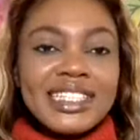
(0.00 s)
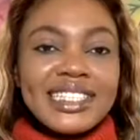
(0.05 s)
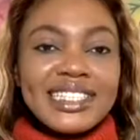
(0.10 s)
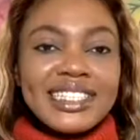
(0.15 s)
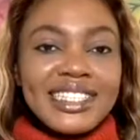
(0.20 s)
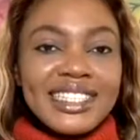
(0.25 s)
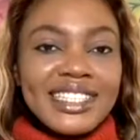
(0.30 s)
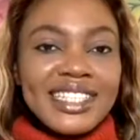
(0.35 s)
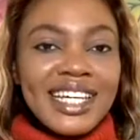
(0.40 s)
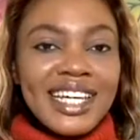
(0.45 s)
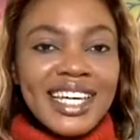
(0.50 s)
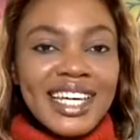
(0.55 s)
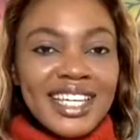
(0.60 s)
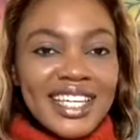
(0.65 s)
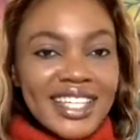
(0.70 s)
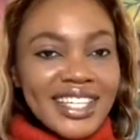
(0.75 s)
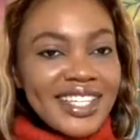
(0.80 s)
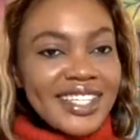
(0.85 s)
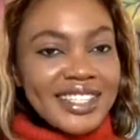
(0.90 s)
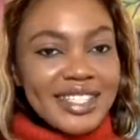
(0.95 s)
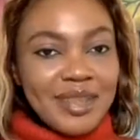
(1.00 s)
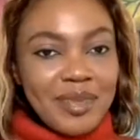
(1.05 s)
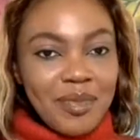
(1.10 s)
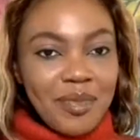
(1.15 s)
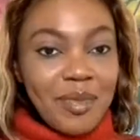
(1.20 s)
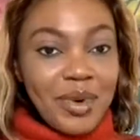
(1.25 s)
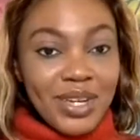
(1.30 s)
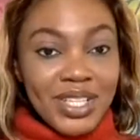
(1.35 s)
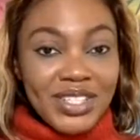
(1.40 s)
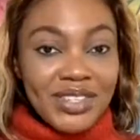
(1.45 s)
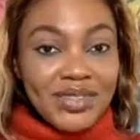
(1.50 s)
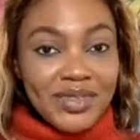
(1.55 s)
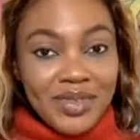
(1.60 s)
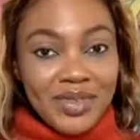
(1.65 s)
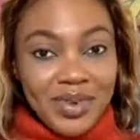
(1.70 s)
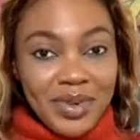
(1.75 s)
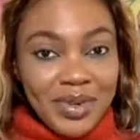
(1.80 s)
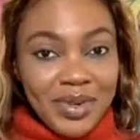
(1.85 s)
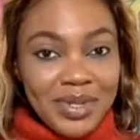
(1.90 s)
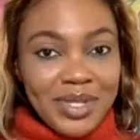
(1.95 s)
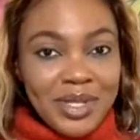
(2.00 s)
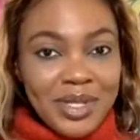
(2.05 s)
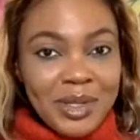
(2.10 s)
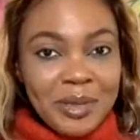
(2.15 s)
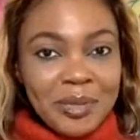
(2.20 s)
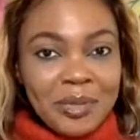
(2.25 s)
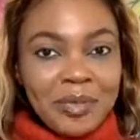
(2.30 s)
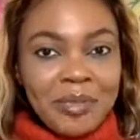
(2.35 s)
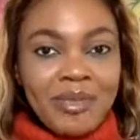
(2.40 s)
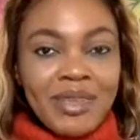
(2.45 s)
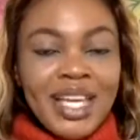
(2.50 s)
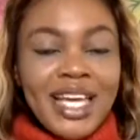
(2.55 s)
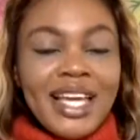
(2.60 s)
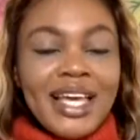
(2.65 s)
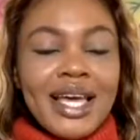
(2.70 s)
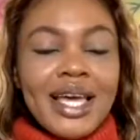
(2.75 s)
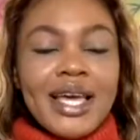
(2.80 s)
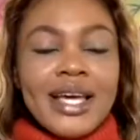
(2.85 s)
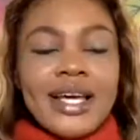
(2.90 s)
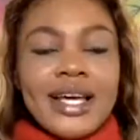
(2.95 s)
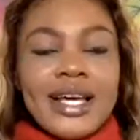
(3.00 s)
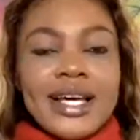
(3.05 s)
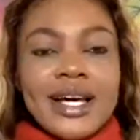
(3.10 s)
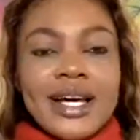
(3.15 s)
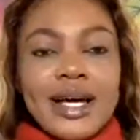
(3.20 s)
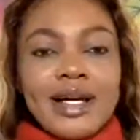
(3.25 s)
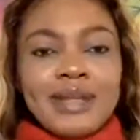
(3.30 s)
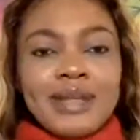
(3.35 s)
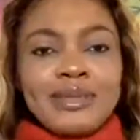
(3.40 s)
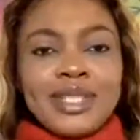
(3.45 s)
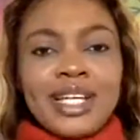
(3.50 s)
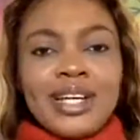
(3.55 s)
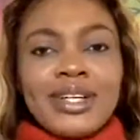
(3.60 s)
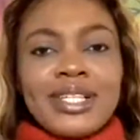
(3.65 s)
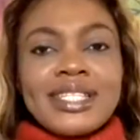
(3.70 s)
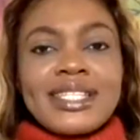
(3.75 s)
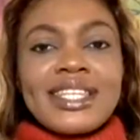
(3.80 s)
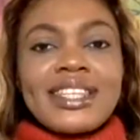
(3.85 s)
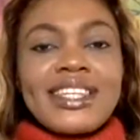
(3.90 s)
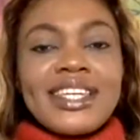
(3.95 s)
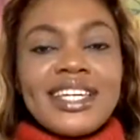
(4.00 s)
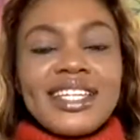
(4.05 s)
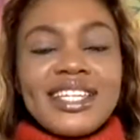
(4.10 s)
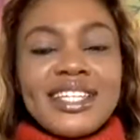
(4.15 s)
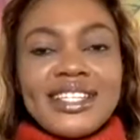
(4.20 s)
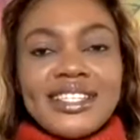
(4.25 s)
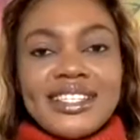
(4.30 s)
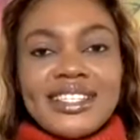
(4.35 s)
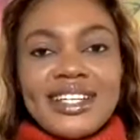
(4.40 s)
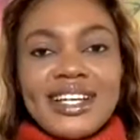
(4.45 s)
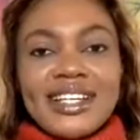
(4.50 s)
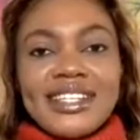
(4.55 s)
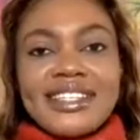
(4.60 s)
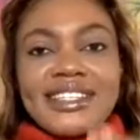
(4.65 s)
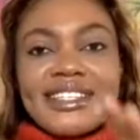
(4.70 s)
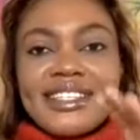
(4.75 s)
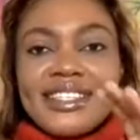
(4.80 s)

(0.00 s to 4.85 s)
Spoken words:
Did it yield much fruit? Because the thing is that